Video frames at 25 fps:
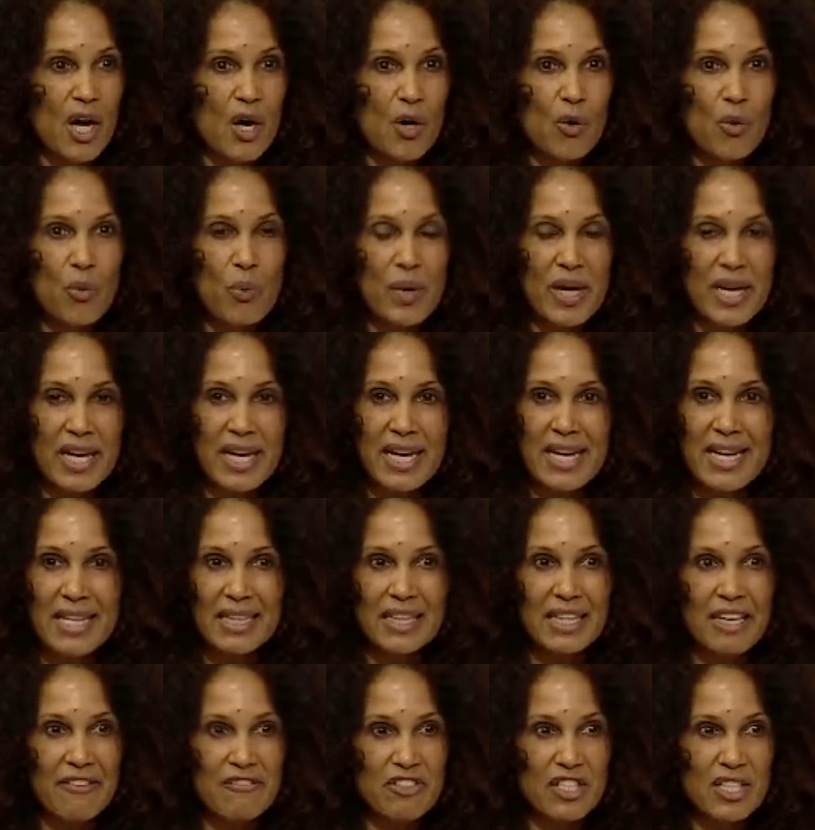We
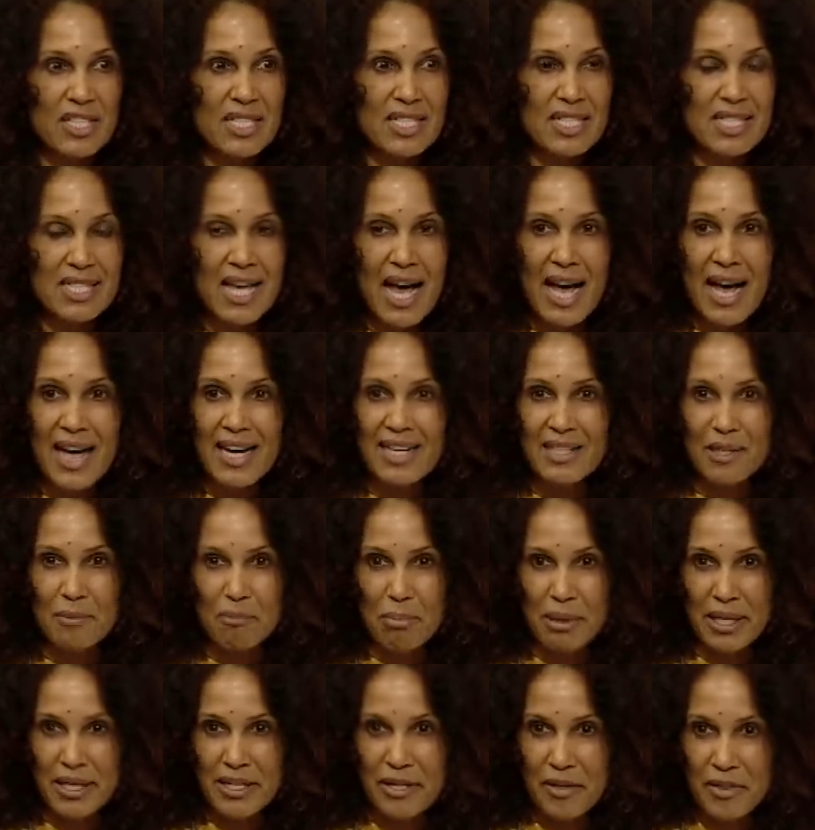lived inside and
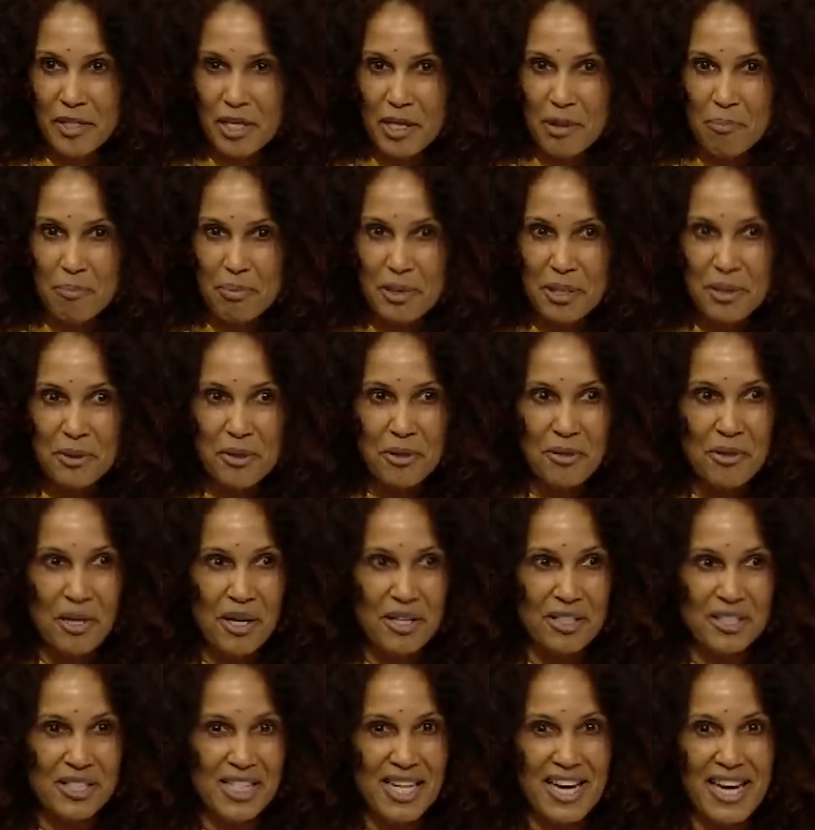played on the computer
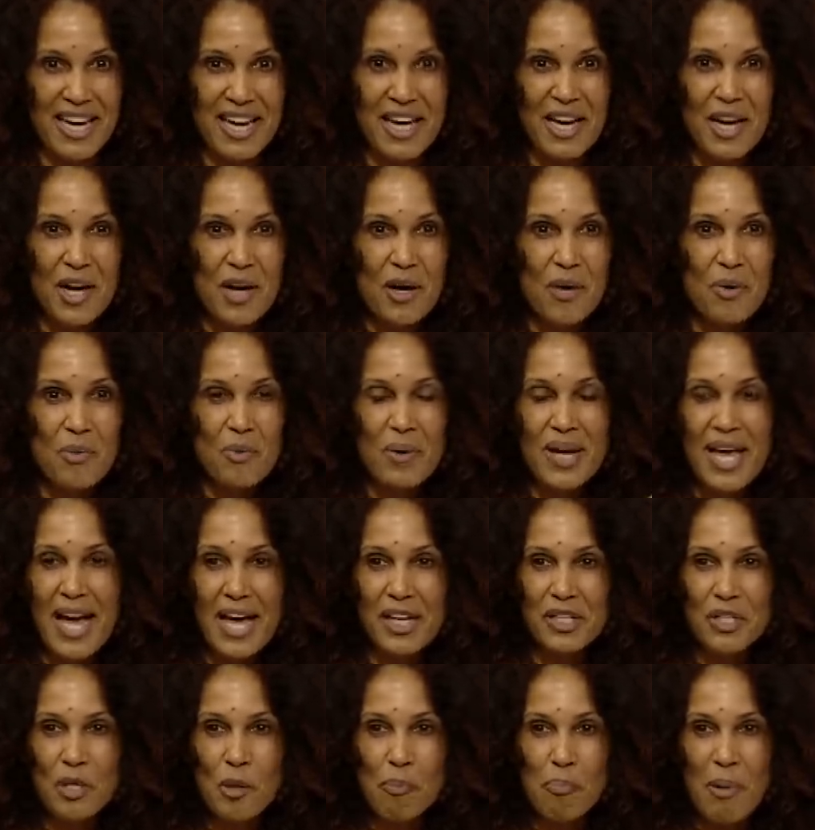all day. We
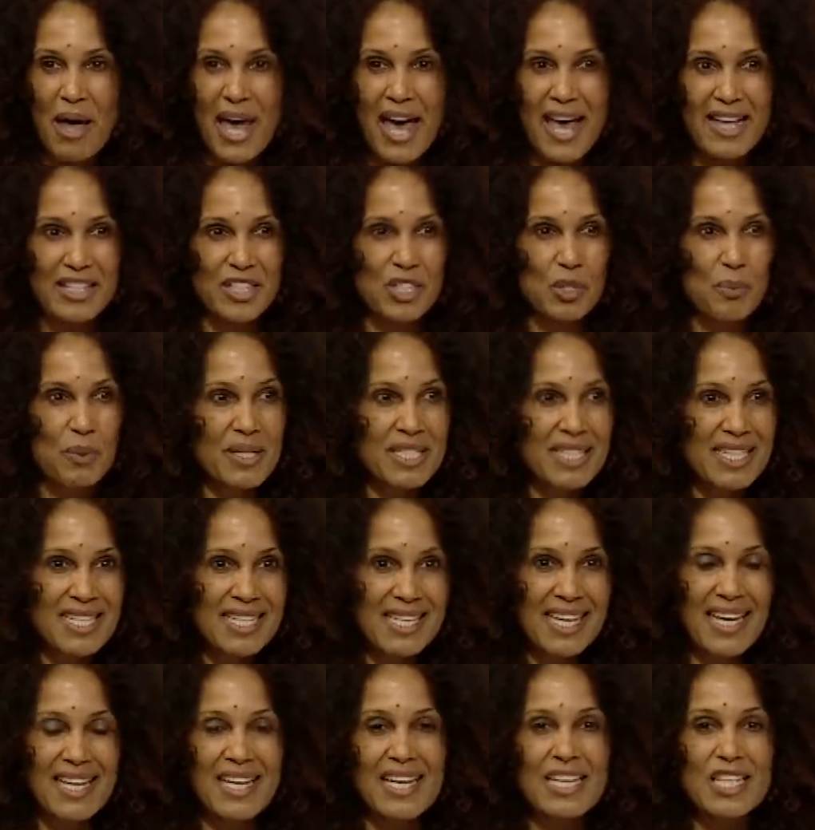had no pets. We didn't
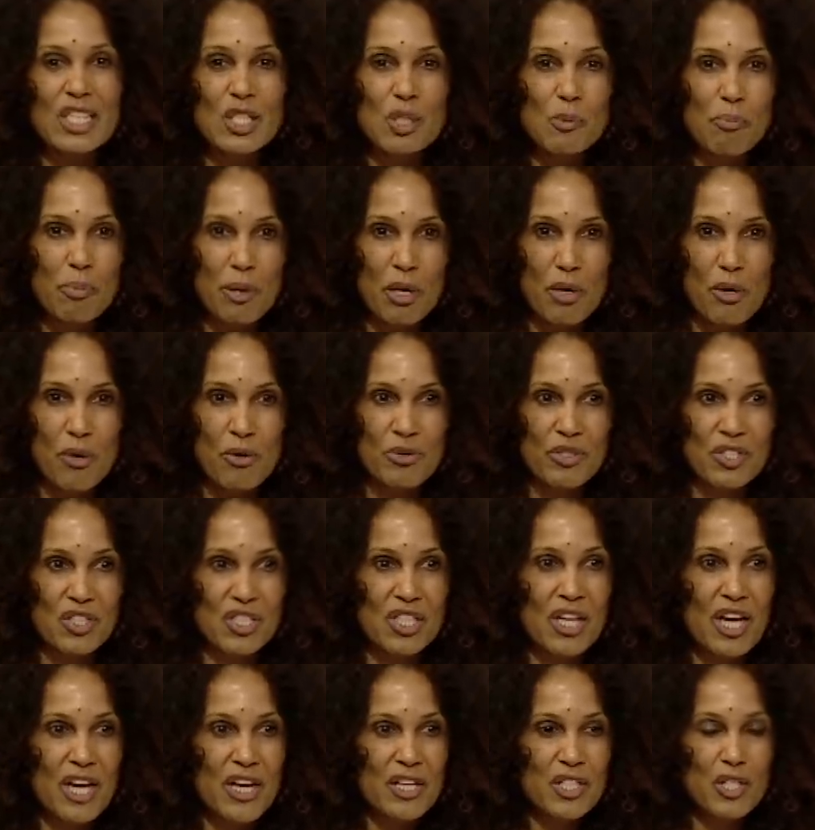get
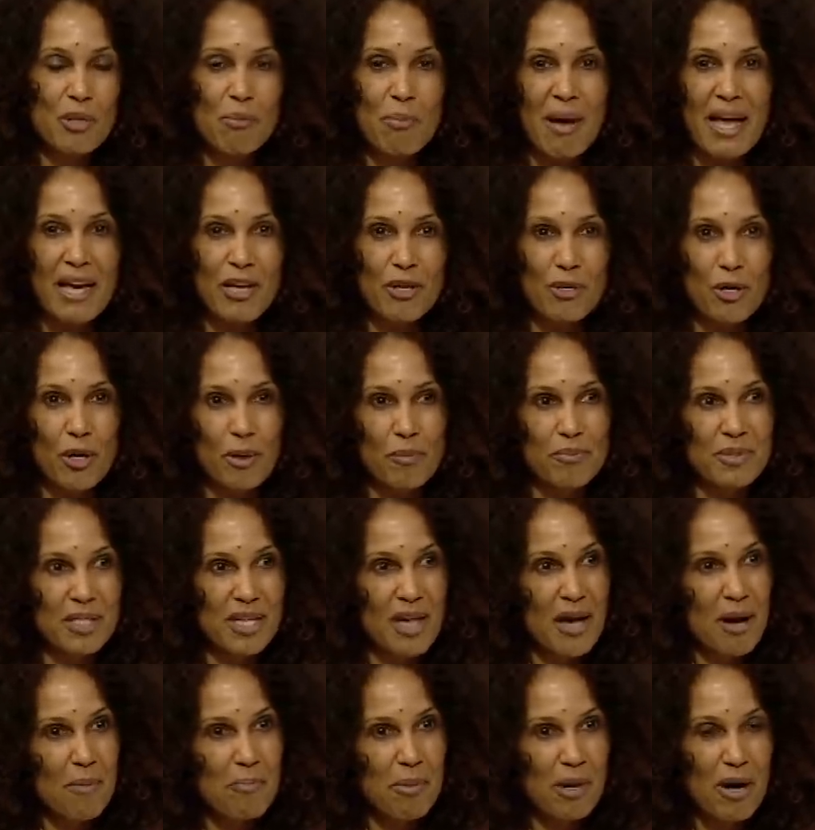exposed to microbes.
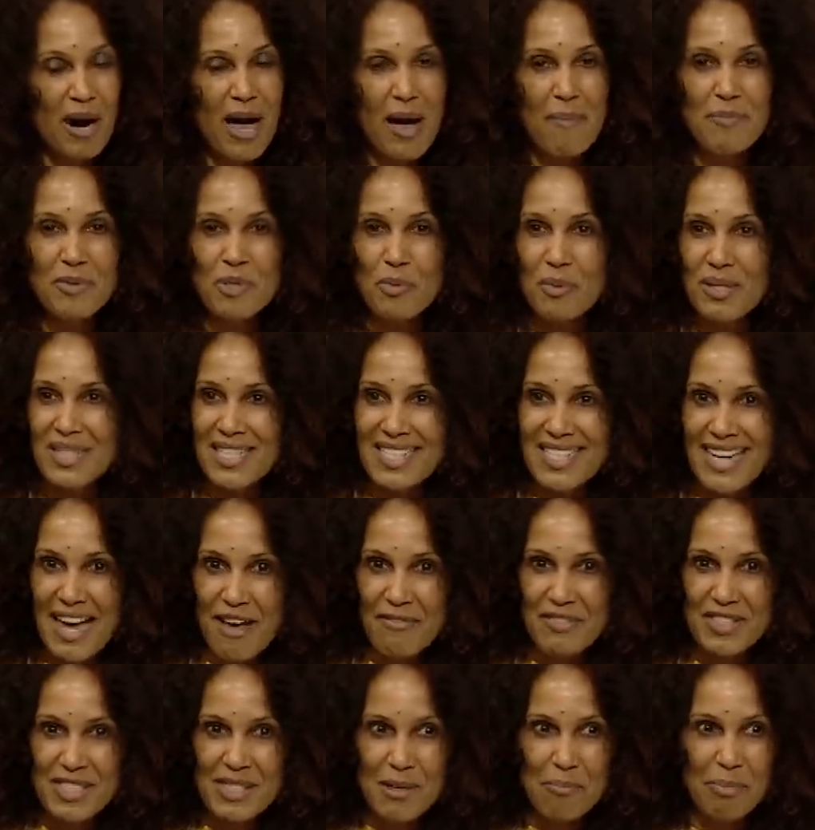Perhaps we didn't
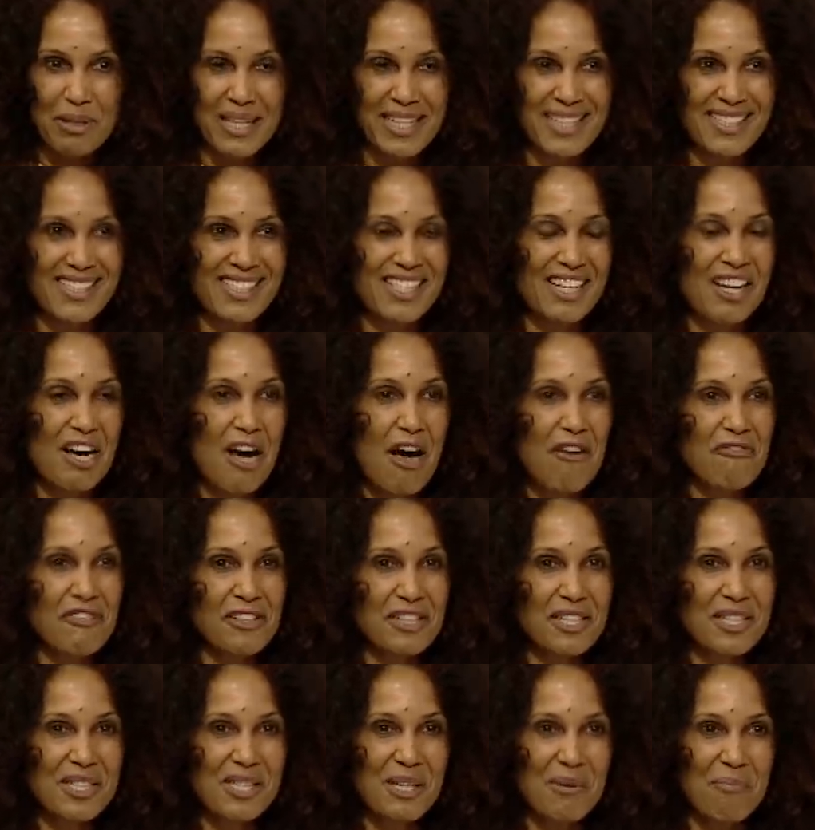have siblings to cough
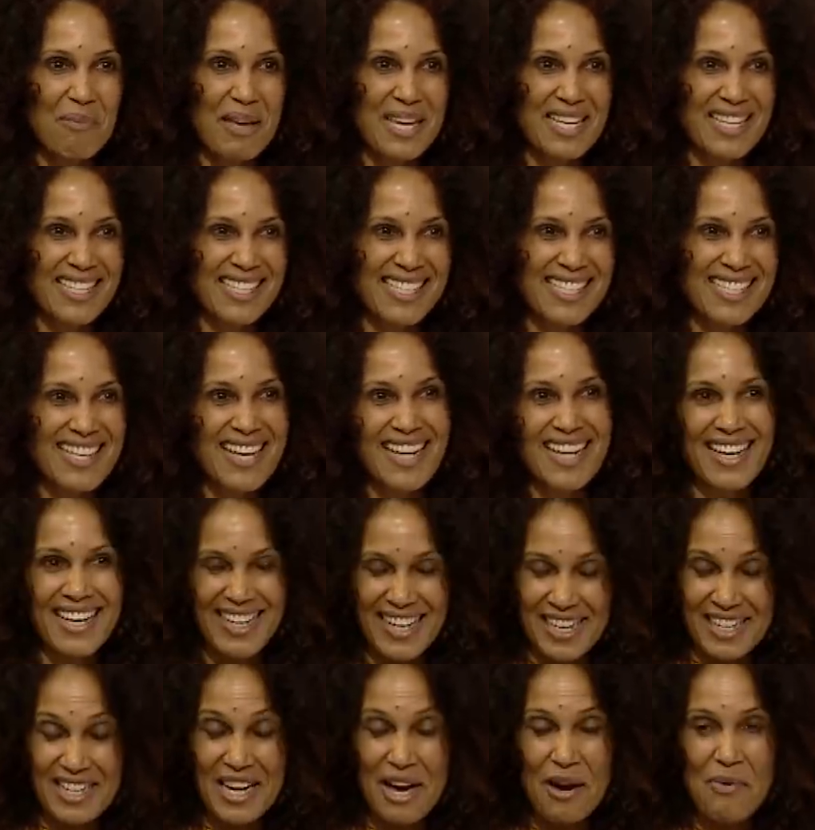on us and make us sick,
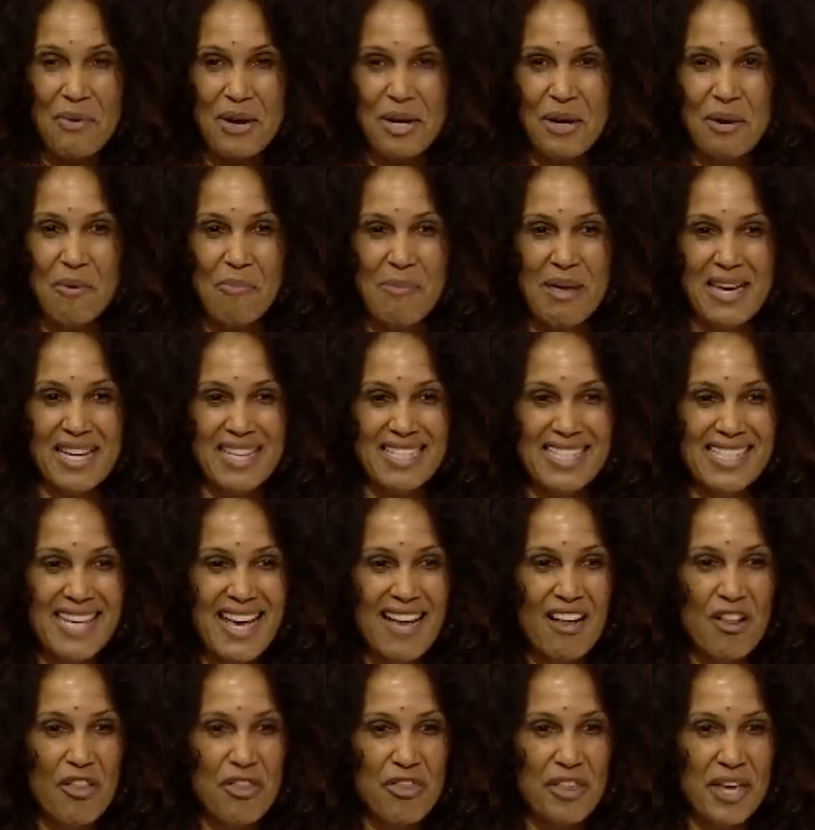and now we know make us
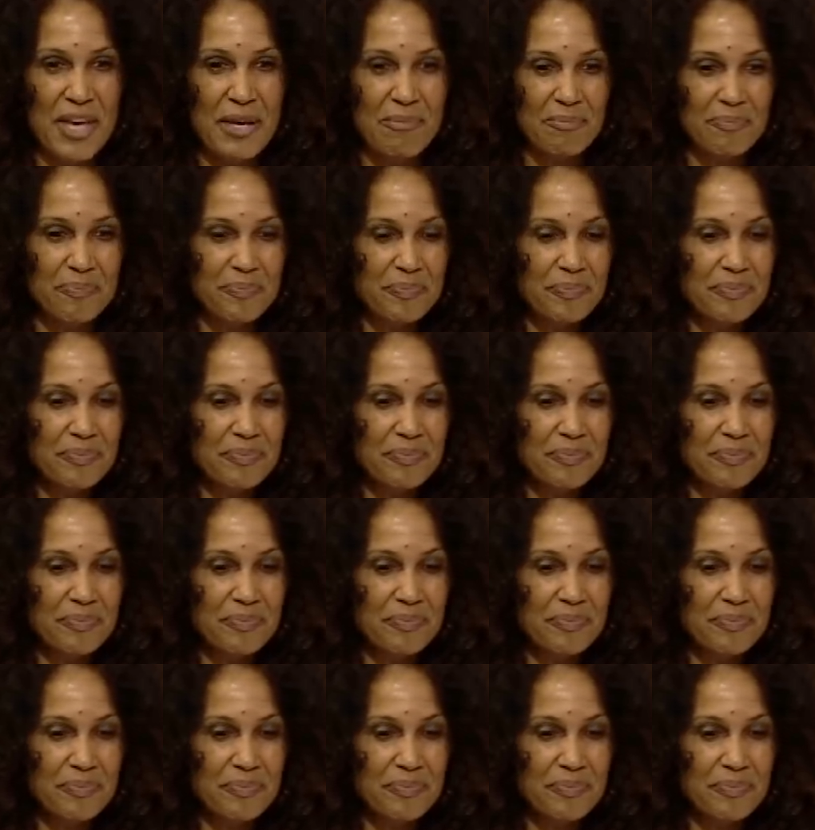healthy.